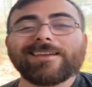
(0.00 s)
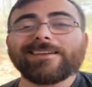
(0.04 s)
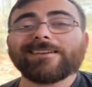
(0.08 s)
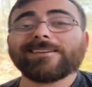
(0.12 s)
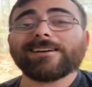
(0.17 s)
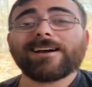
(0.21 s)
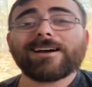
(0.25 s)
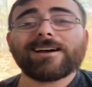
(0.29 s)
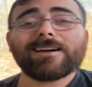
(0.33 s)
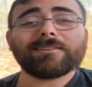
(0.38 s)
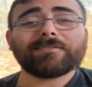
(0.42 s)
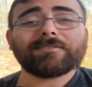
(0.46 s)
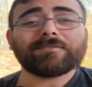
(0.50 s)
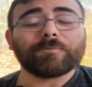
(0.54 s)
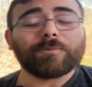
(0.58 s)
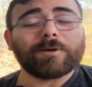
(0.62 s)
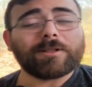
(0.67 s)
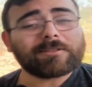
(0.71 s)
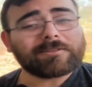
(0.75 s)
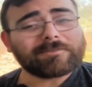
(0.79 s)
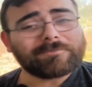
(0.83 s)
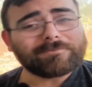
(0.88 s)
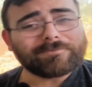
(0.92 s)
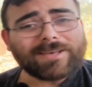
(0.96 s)
Hey guys,
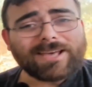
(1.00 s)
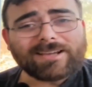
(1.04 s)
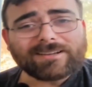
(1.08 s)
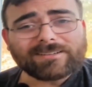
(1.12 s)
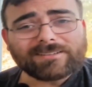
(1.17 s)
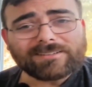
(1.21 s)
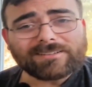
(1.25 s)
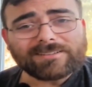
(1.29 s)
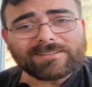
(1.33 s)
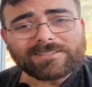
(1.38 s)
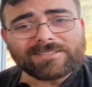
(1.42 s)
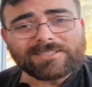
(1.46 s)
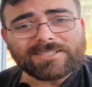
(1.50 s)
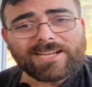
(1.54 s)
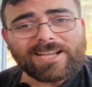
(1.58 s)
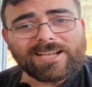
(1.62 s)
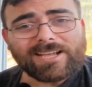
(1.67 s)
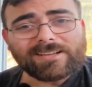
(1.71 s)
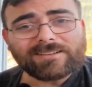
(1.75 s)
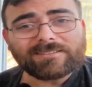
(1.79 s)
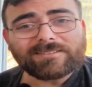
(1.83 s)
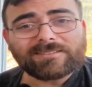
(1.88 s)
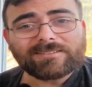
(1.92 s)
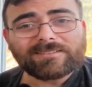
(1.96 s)
welcome back to the
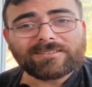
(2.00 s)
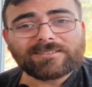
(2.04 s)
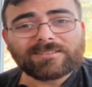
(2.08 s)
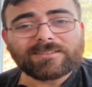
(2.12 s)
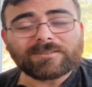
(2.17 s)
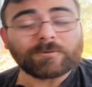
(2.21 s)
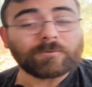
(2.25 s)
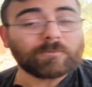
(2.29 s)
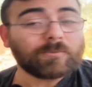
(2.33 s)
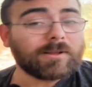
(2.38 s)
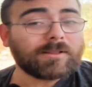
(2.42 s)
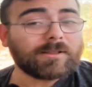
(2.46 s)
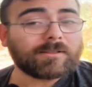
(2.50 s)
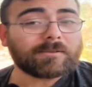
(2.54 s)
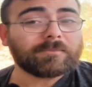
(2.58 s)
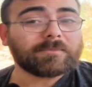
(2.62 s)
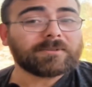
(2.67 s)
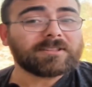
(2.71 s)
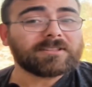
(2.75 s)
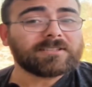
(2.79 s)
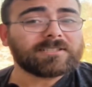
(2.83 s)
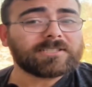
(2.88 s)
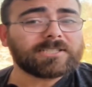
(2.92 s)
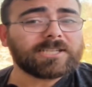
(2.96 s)
channel, or
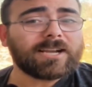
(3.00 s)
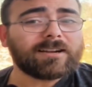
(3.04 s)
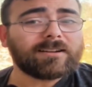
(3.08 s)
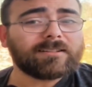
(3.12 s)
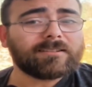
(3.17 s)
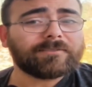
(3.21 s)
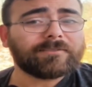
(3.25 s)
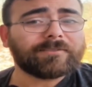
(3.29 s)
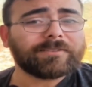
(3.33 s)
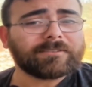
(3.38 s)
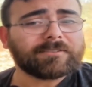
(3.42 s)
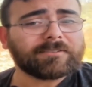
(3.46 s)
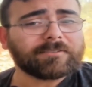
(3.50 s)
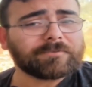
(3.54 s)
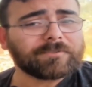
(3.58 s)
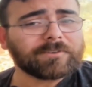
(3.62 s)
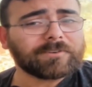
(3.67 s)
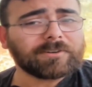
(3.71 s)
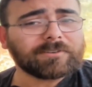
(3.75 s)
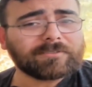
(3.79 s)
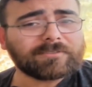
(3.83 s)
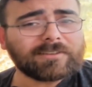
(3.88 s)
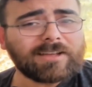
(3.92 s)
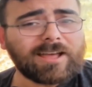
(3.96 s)
welcome to the channel if it's your
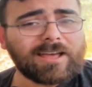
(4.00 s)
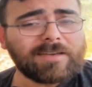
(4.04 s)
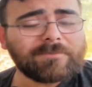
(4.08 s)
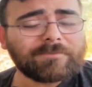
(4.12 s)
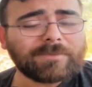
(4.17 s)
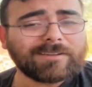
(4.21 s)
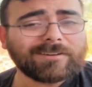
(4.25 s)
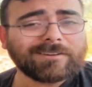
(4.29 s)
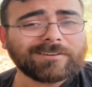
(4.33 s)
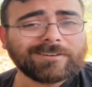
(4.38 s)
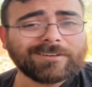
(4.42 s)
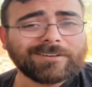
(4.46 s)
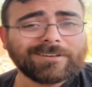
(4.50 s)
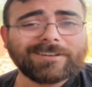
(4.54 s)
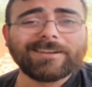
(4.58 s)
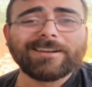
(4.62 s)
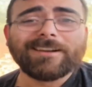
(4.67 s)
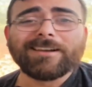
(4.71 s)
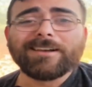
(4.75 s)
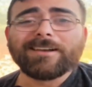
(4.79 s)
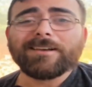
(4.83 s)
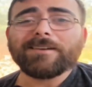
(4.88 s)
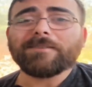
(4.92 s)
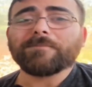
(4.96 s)
first time here.
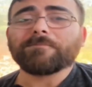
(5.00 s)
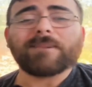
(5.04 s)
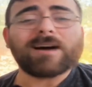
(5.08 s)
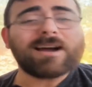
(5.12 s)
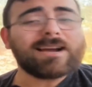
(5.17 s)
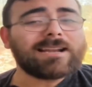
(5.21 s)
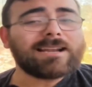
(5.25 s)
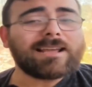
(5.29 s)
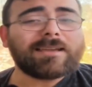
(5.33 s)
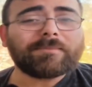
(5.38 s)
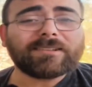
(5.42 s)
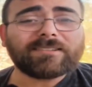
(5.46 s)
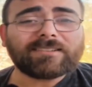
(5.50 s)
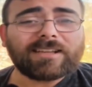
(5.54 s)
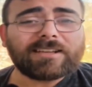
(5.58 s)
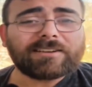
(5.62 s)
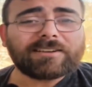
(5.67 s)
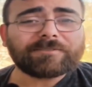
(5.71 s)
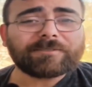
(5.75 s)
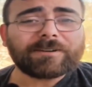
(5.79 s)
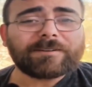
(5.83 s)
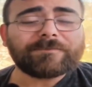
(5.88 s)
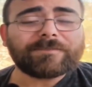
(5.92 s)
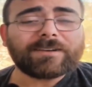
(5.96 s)
My name is
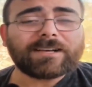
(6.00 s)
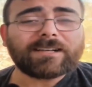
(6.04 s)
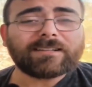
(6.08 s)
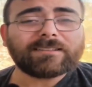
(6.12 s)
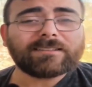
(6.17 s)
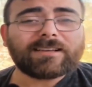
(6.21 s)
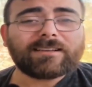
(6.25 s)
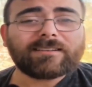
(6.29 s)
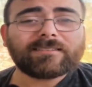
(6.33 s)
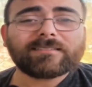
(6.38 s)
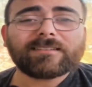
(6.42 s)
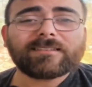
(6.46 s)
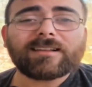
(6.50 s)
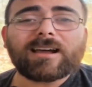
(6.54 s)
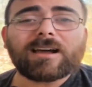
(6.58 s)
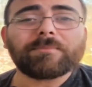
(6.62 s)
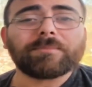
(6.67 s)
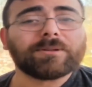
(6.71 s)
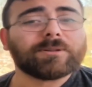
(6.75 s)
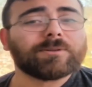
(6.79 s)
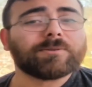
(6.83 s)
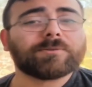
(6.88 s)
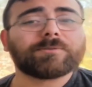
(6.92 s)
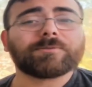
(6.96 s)
Adrian Valdez.
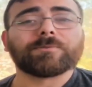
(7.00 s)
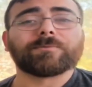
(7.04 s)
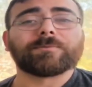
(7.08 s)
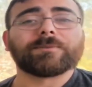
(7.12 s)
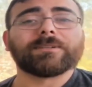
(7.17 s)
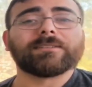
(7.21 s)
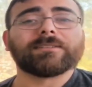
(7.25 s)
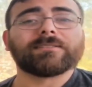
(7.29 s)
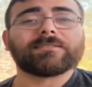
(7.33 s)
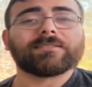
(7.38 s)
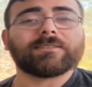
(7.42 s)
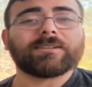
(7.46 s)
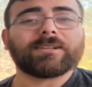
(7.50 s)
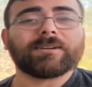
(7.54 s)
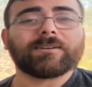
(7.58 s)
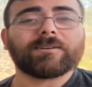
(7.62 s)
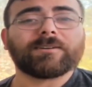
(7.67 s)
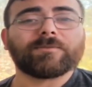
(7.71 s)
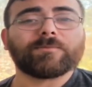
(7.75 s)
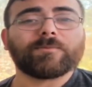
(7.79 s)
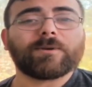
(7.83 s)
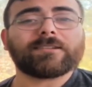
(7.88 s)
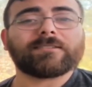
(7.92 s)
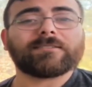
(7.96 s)
I'm a local realtor
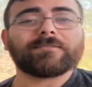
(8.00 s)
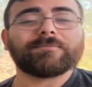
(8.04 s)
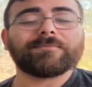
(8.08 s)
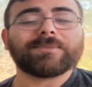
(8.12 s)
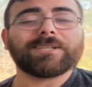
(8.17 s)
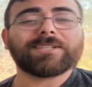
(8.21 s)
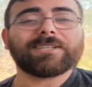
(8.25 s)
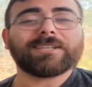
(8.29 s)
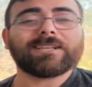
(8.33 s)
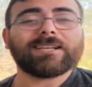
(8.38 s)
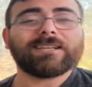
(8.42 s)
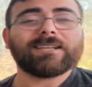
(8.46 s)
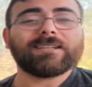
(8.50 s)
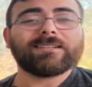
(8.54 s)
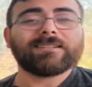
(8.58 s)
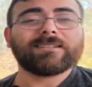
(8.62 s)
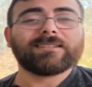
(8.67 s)
here in West Michigan.